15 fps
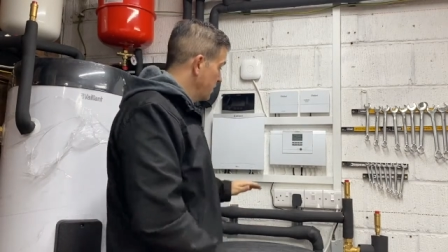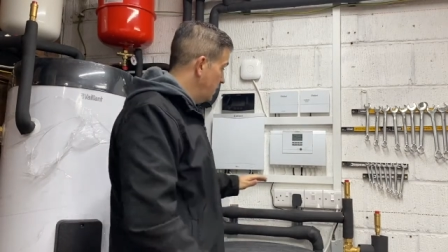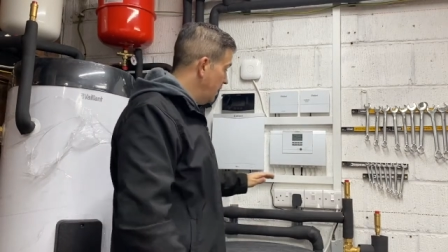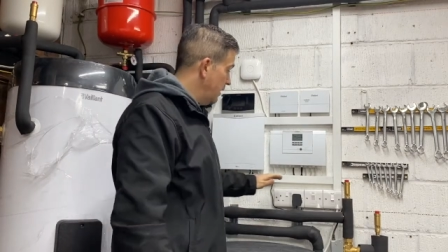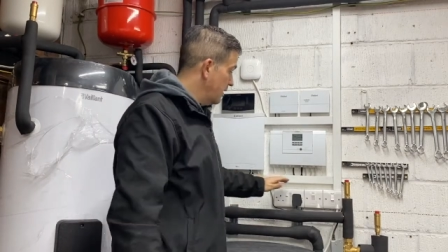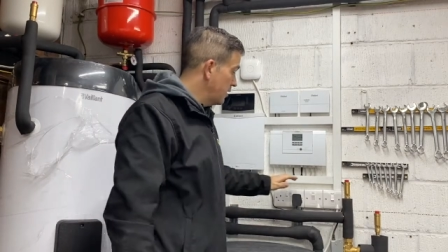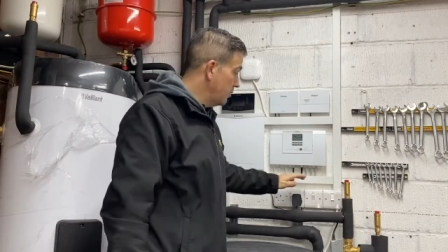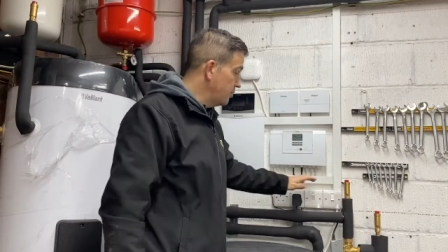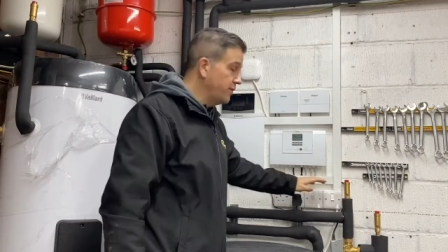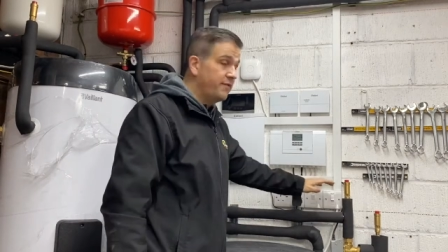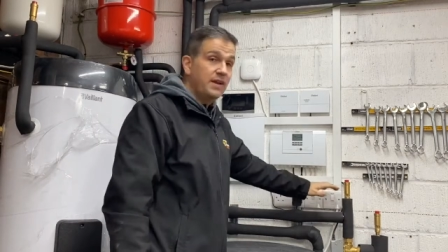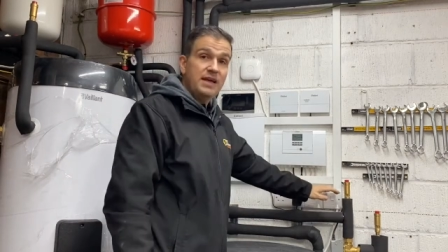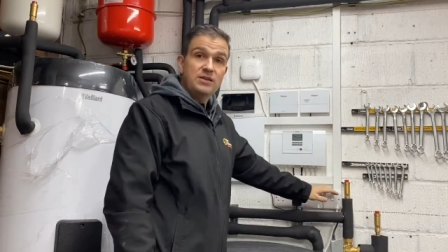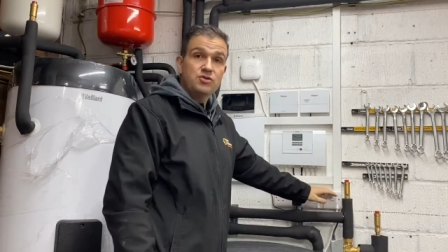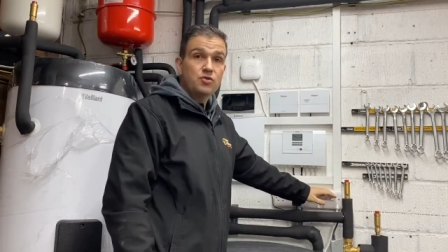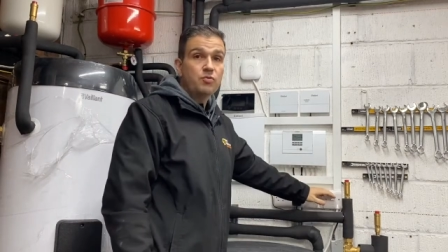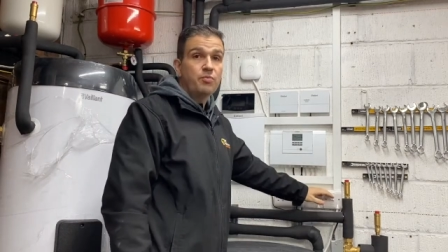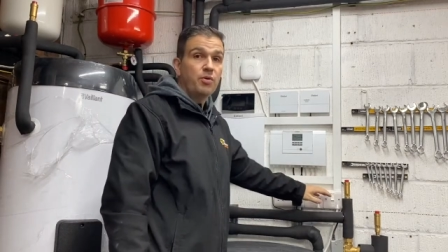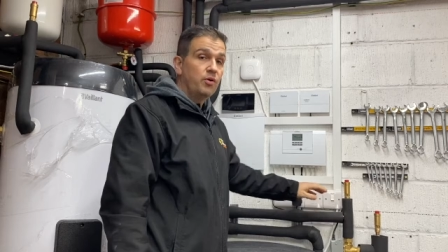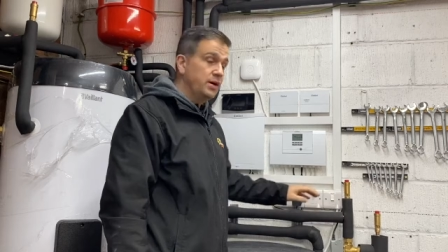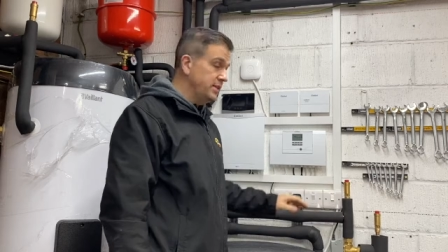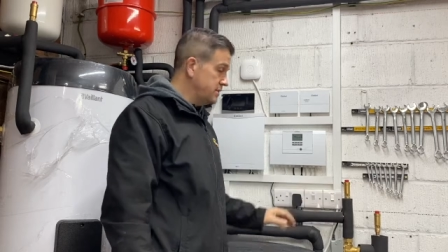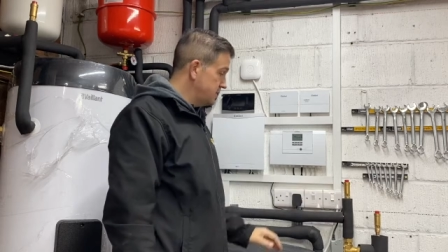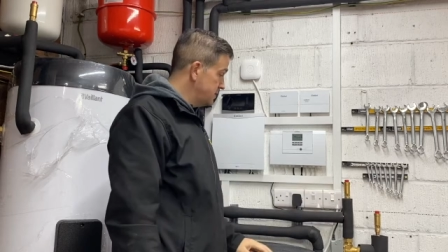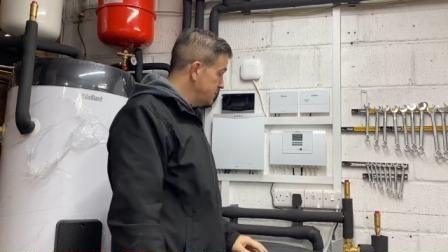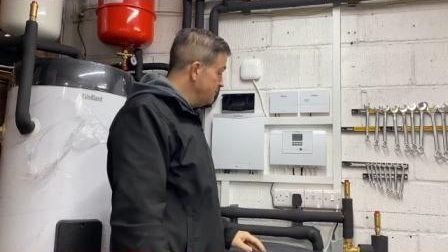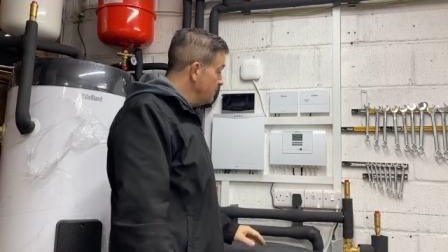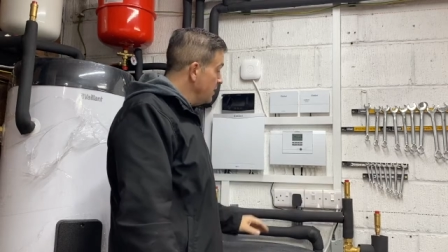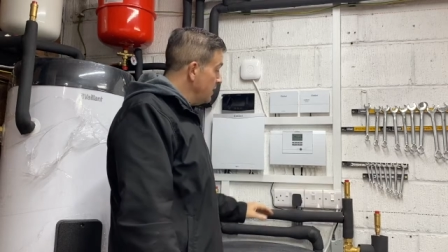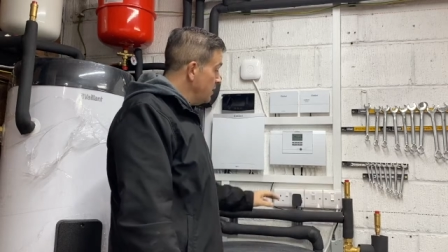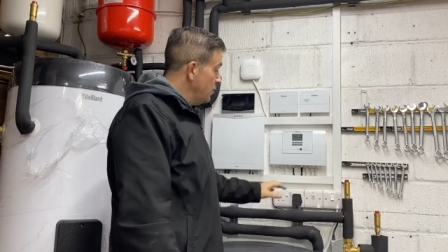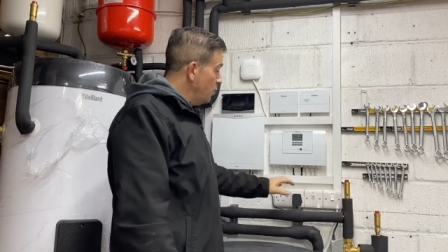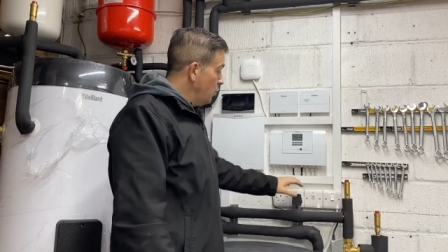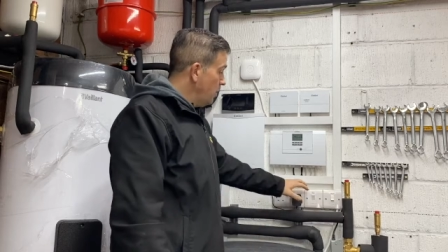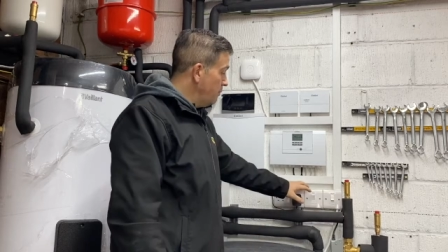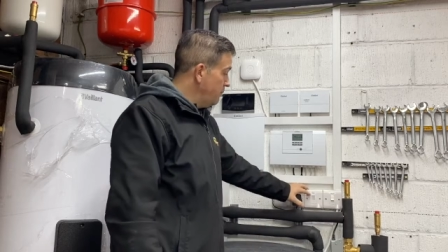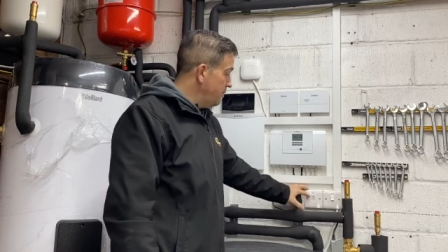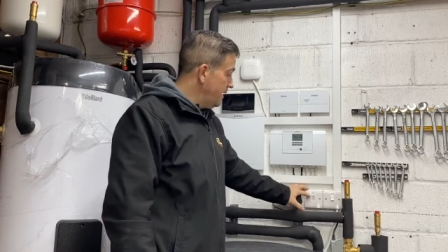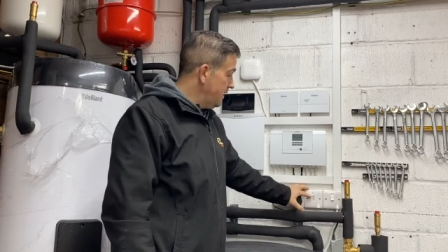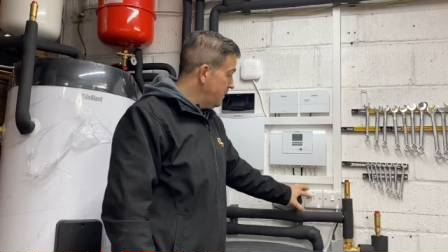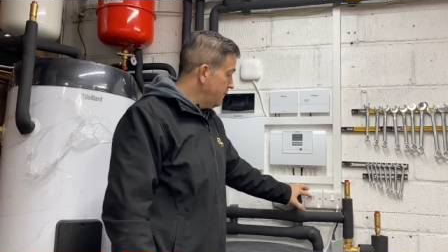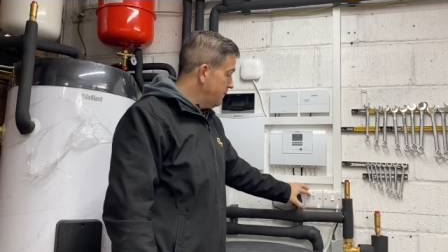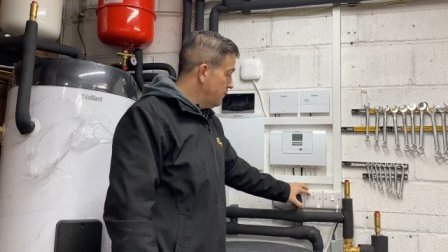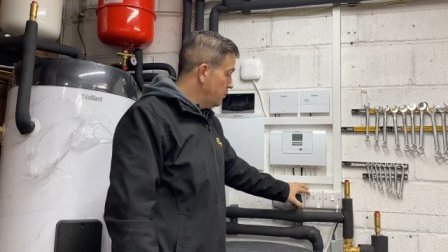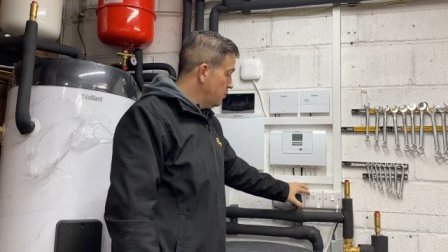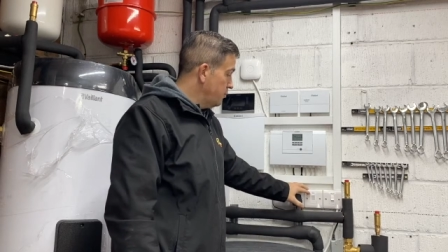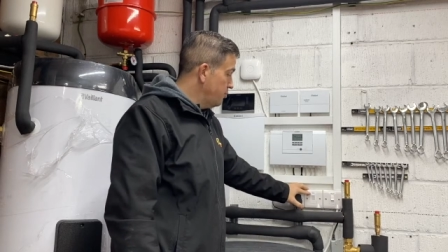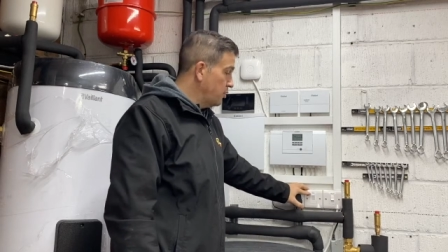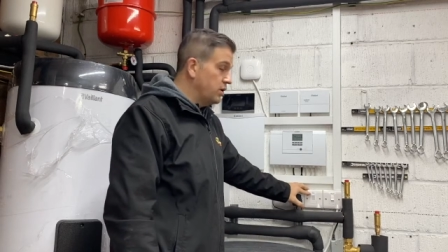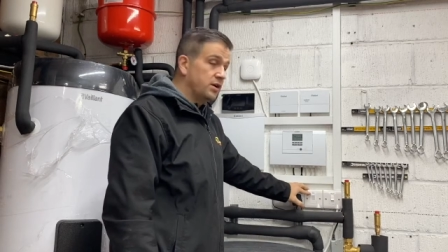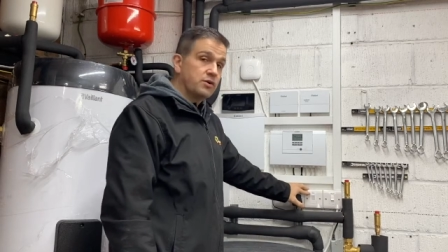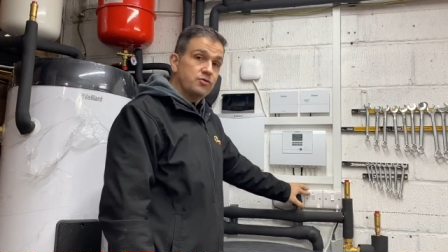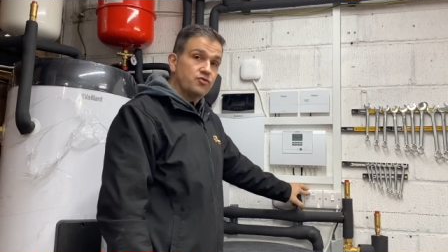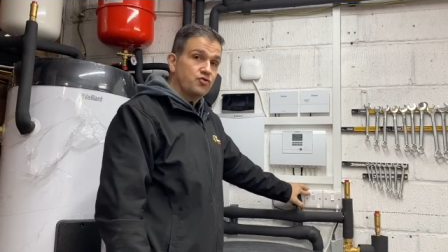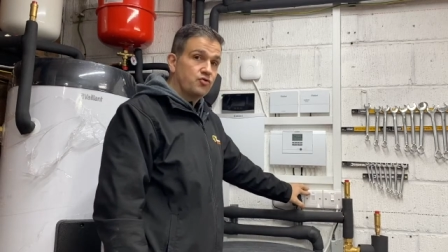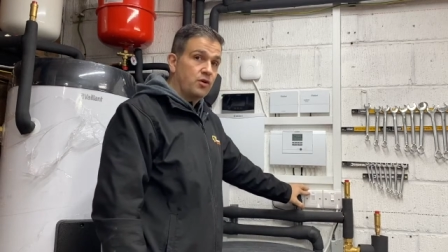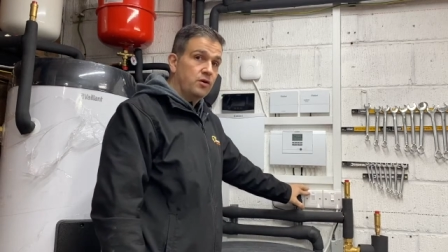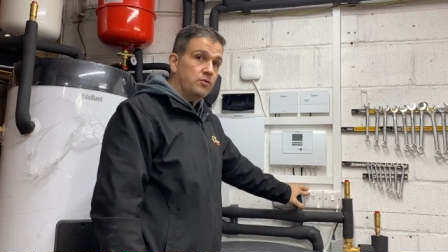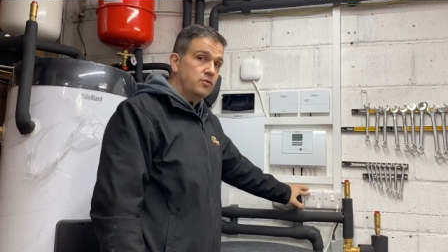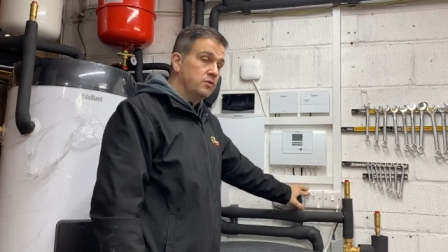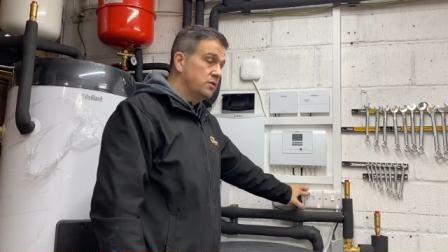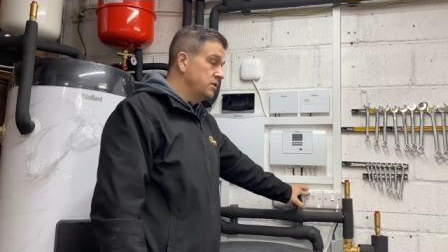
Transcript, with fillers: Uh, a couple of electrical points, one being for control.